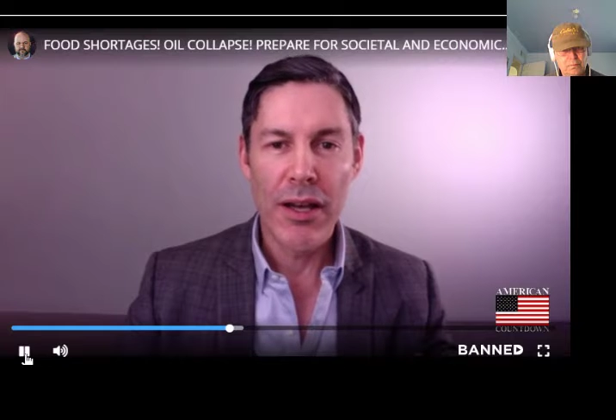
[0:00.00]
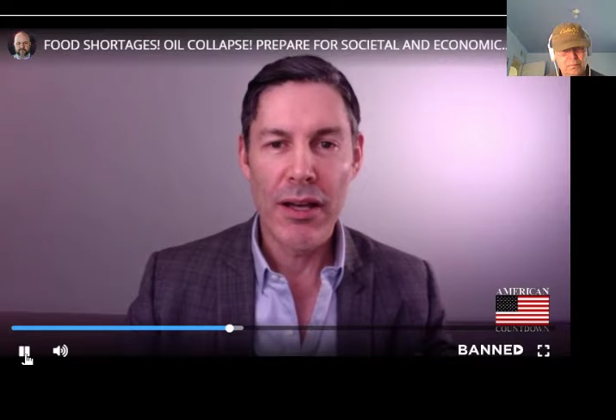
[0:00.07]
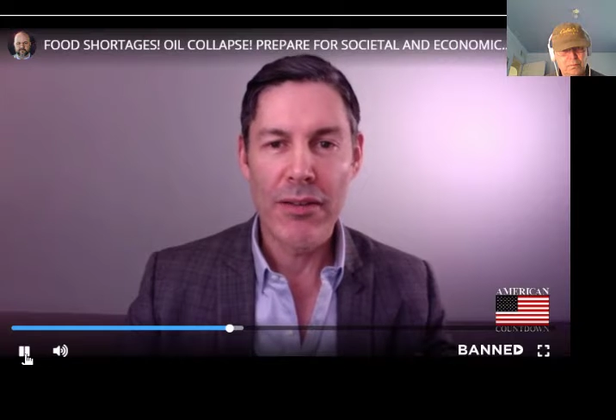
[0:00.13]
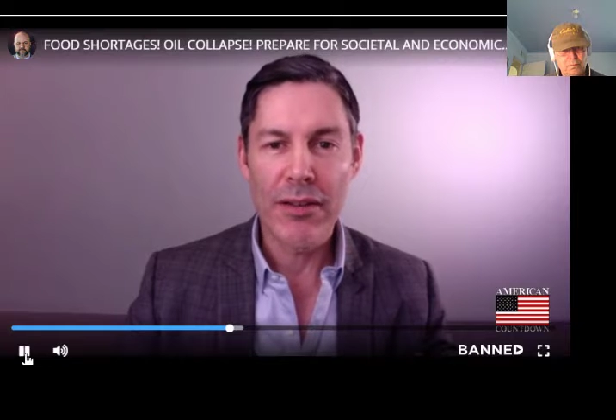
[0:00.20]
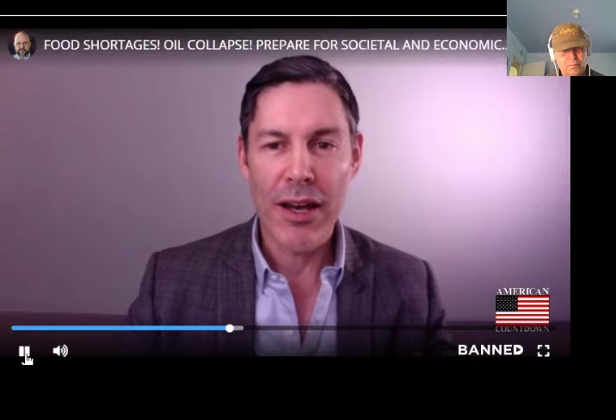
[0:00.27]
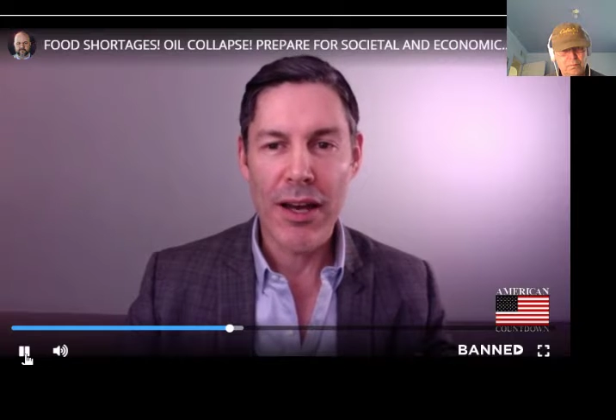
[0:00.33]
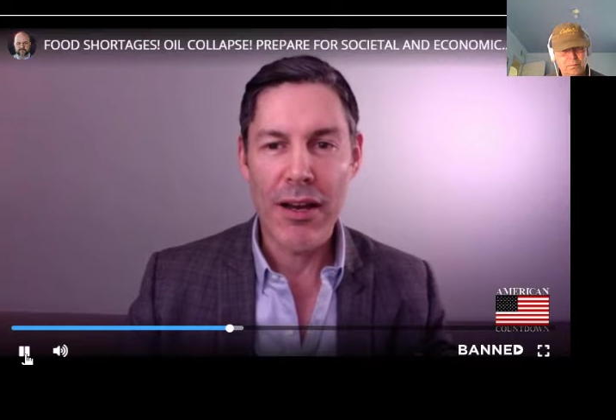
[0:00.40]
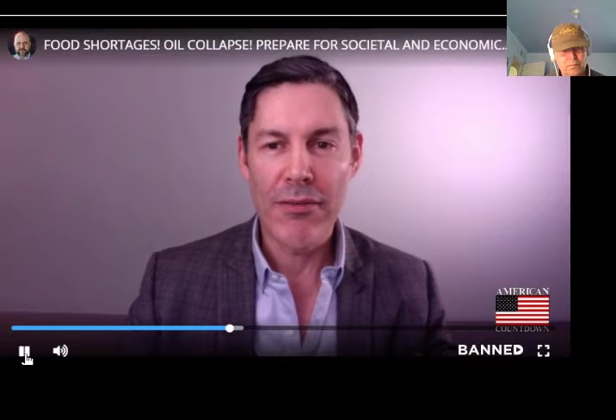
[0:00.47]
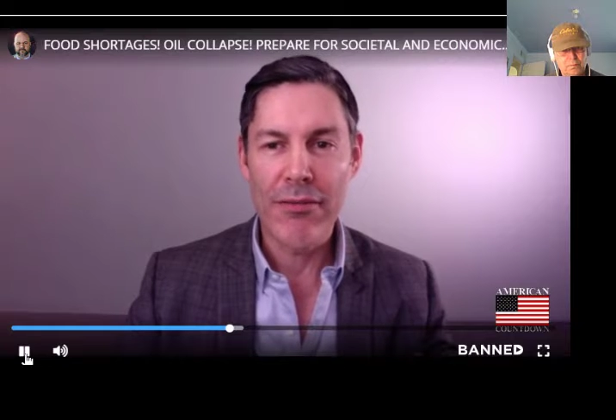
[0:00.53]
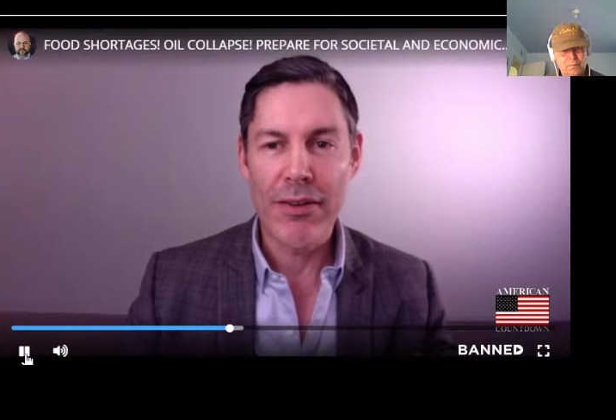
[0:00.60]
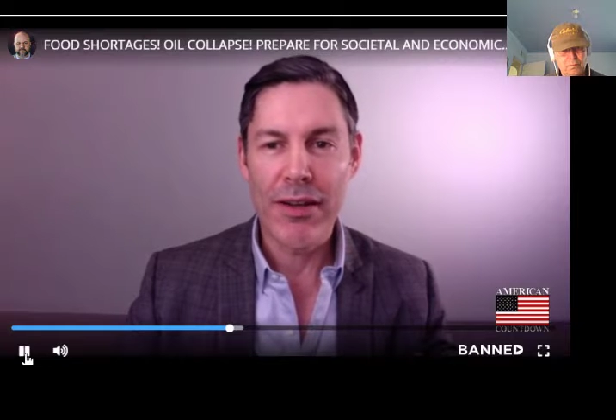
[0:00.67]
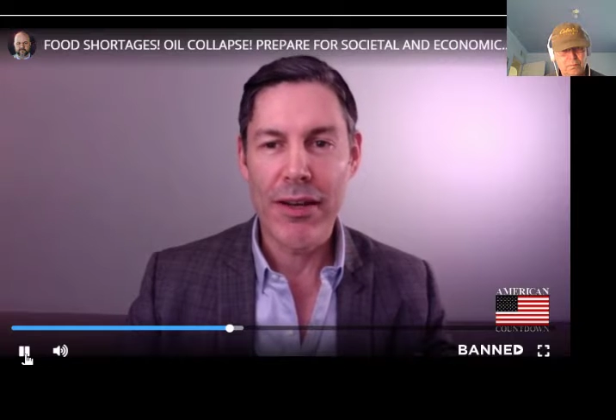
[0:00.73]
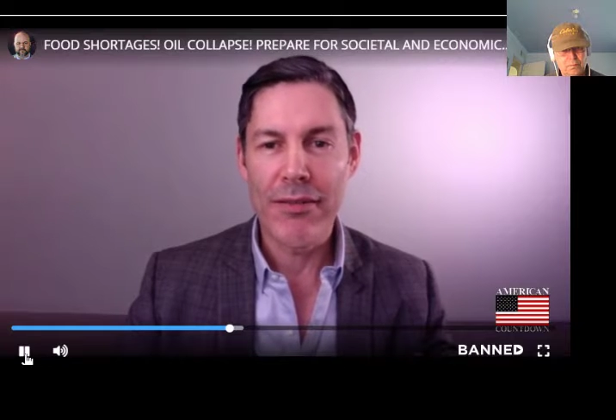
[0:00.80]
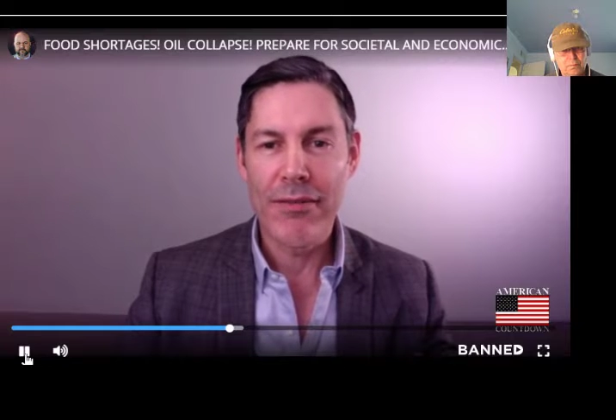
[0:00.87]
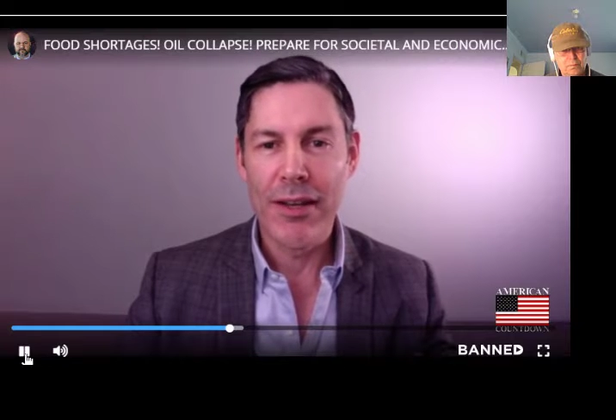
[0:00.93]
It's kind
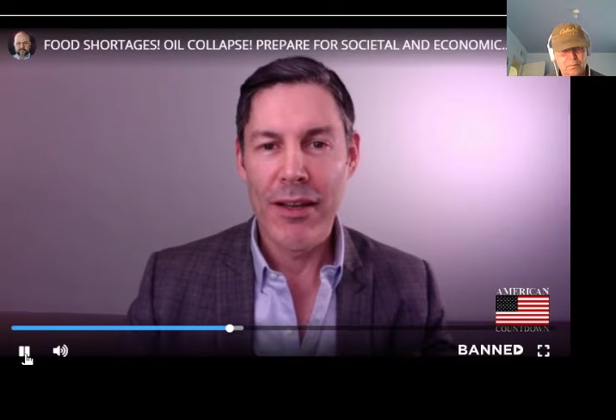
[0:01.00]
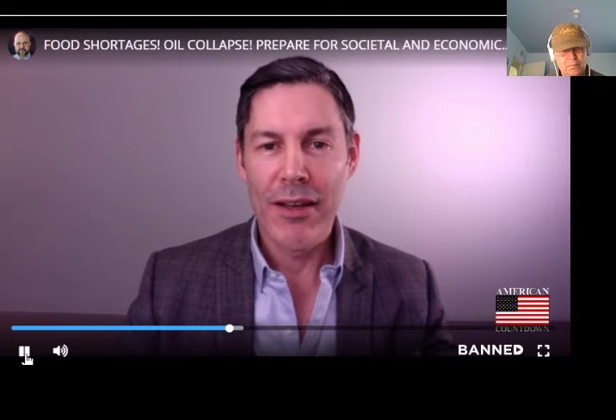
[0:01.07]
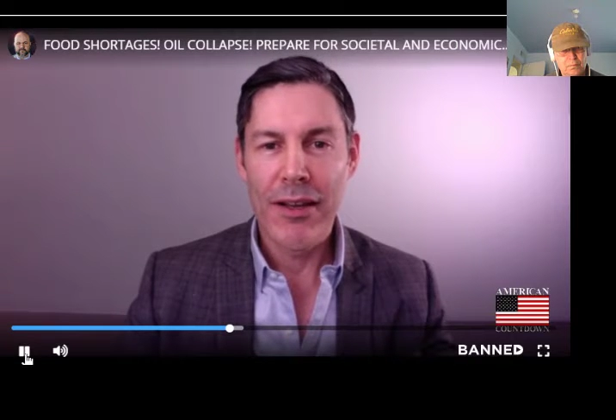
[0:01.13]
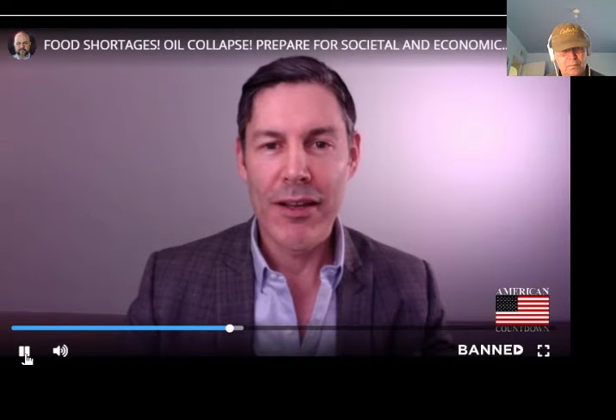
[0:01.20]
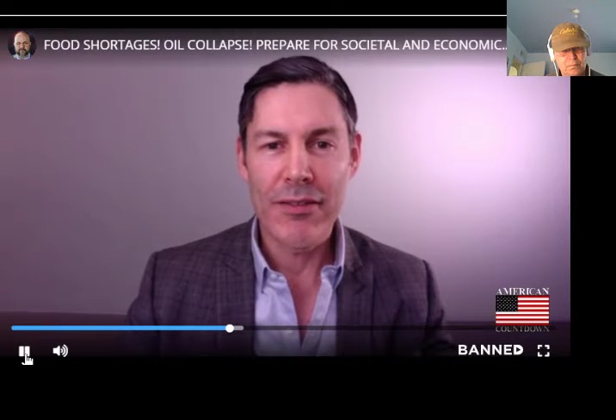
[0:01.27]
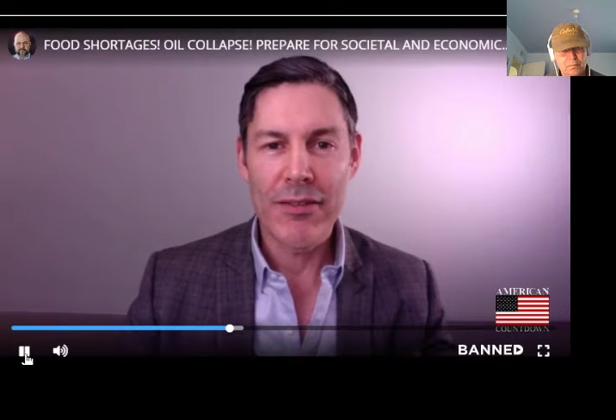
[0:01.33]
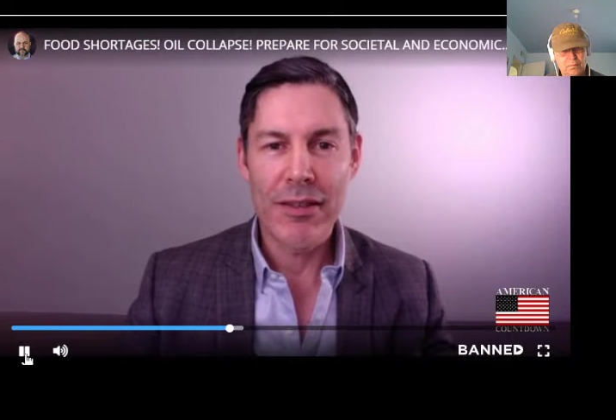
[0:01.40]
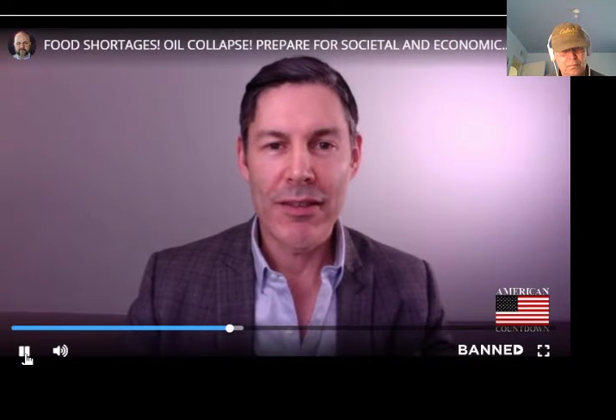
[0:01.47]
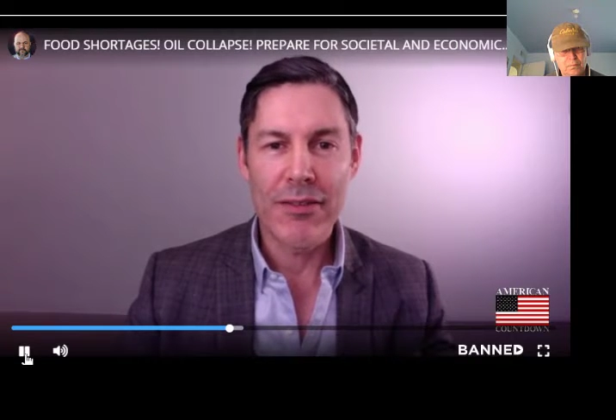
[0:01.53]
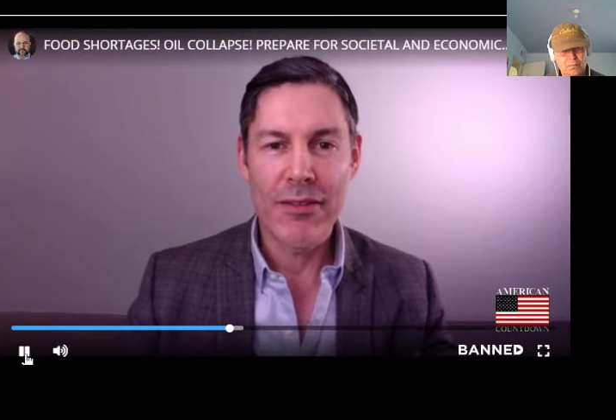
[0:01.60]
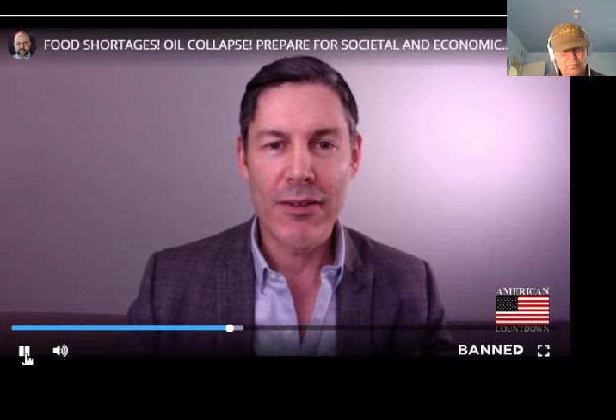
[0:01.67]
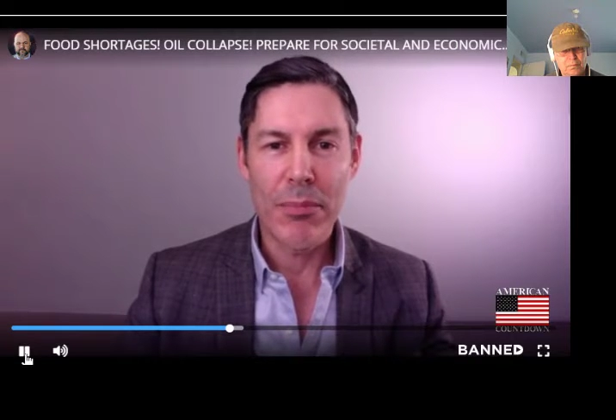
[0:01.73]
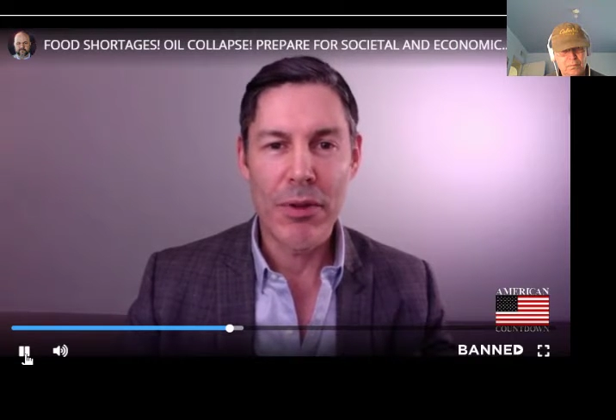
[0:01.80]
of it's